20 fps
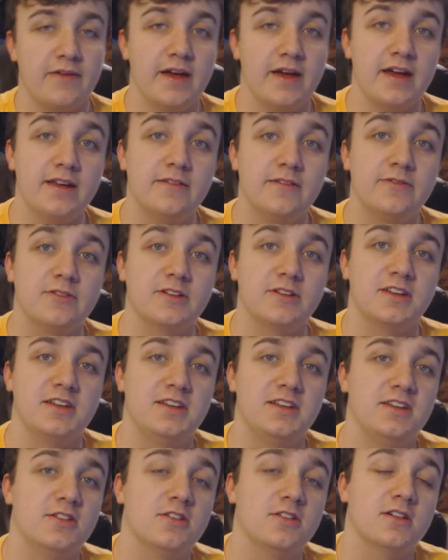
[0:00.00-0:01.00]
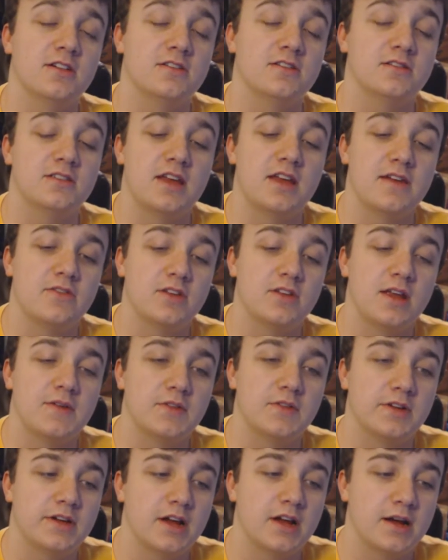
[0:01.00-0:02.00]
I've had it for like a year. I just
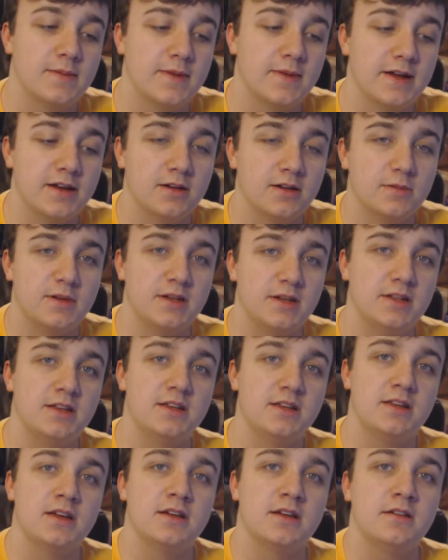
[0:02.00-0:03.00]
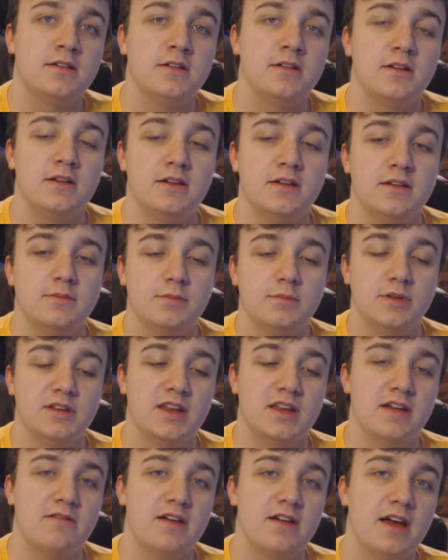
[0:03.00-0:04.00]
haven't ever got my intermediate yet.
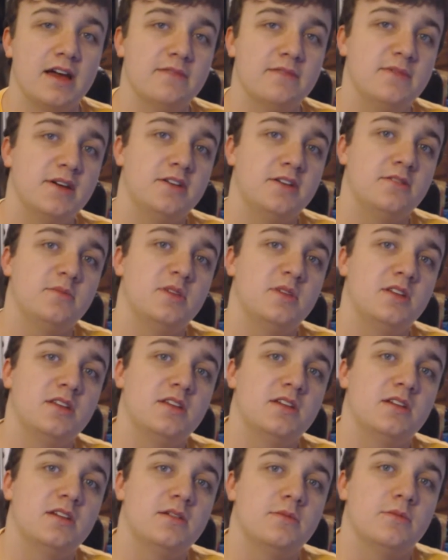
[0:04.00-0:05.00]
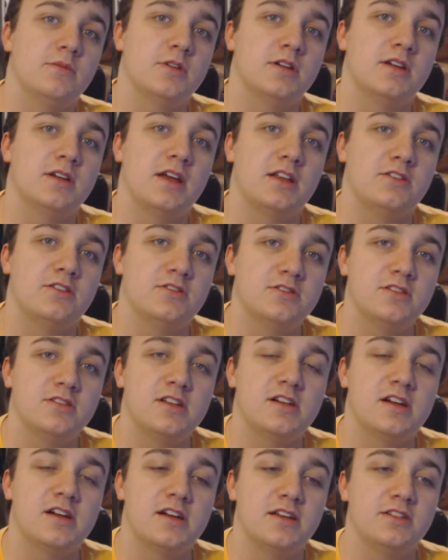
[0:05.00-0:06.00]
But now I have my intermediate, but I
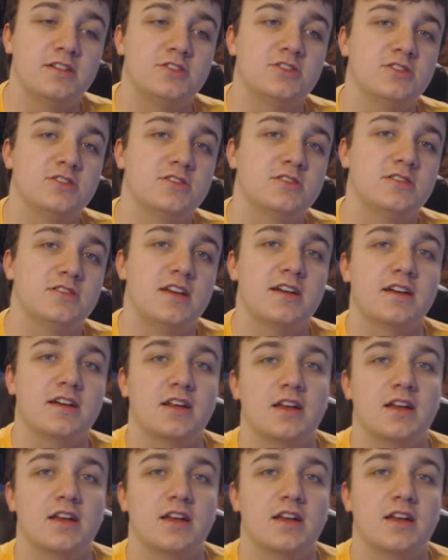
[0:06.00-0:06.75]
just now got insurance.